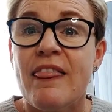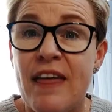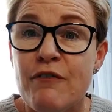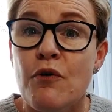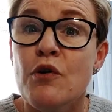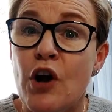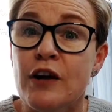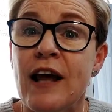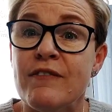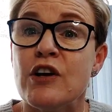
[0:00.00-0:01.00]
Therefore,
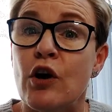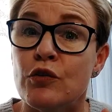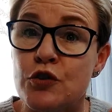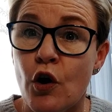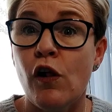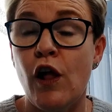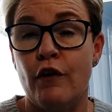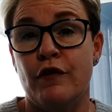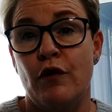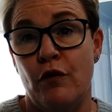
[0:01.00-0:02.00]
not having control
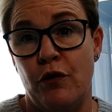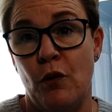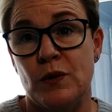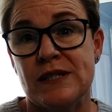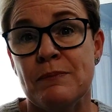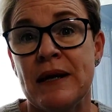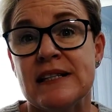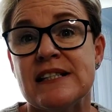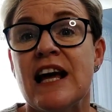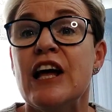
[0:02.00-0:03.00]
over your thoughts
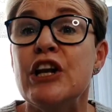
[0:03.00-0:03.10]
means